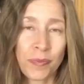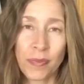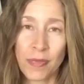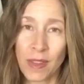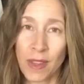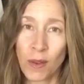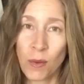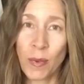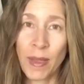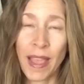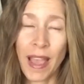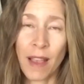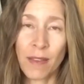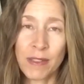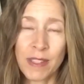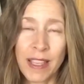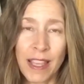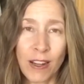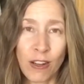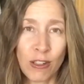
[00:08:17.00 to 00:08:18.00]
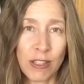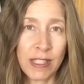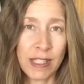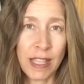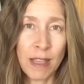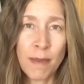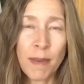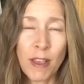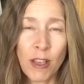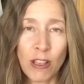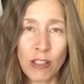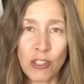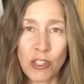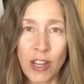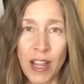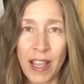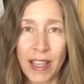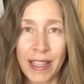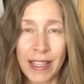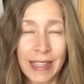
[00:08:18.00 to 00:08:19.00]
we have to get our sleeping on
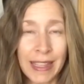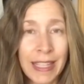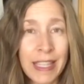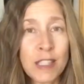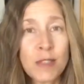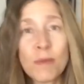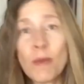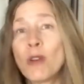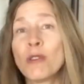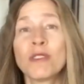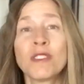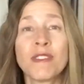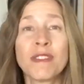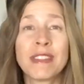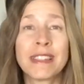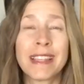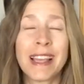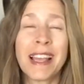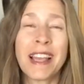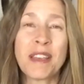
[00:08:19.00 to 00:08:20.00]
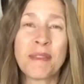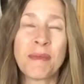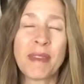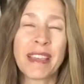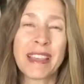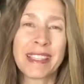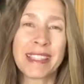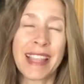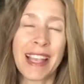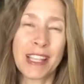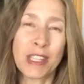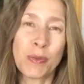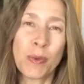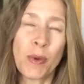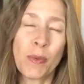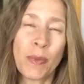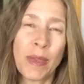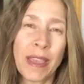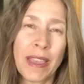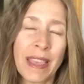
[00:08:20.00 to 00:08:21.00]
track, at least most of the time, because that's when
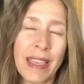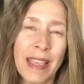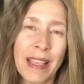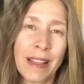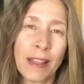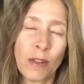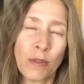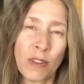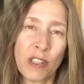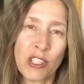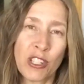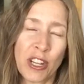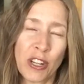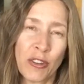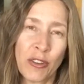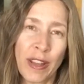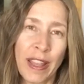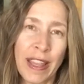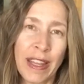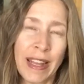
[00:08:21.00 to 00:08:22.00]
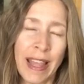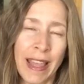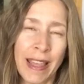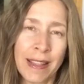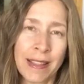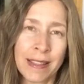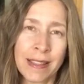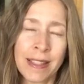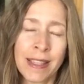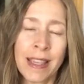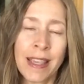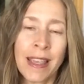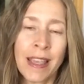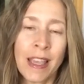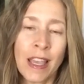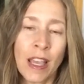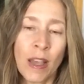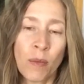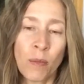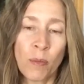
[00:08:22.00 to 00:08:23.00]
we heal and regenerate, and
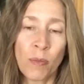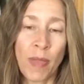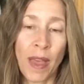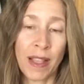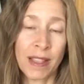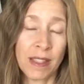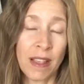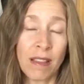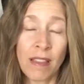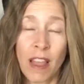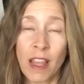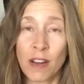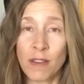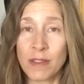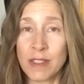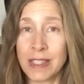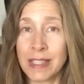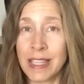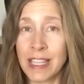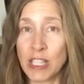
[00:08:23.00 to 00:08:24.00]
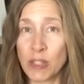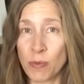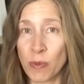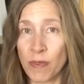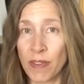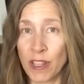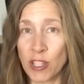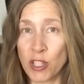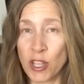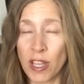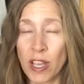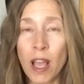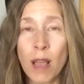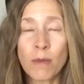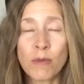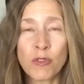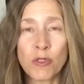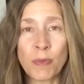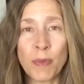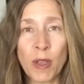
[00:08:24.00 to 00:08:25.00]
that's a lot of disease prevention
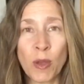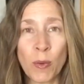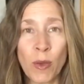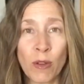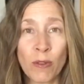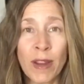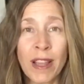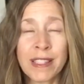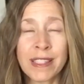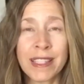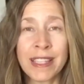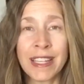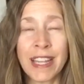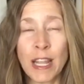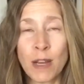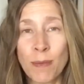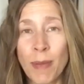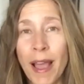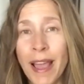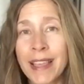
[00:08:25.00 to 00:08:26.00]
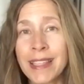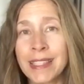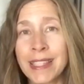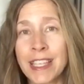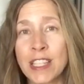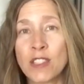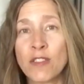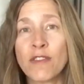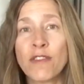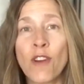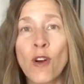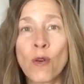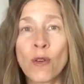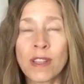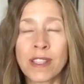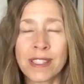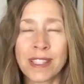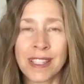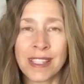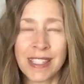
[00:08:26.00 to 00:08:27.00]
comes from being well rested, and Pisces
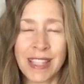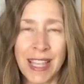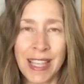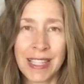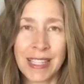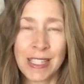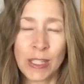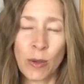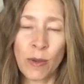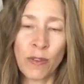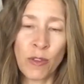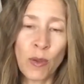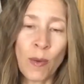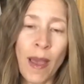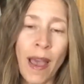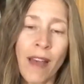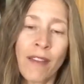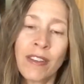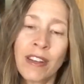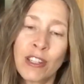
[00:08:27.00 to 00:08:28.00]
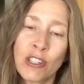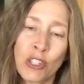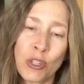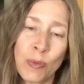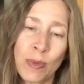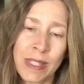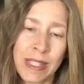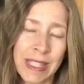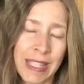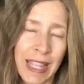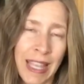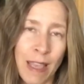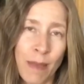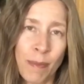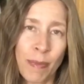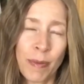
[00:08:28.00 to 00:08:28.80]
focuses this. So if you have an issue with sleep,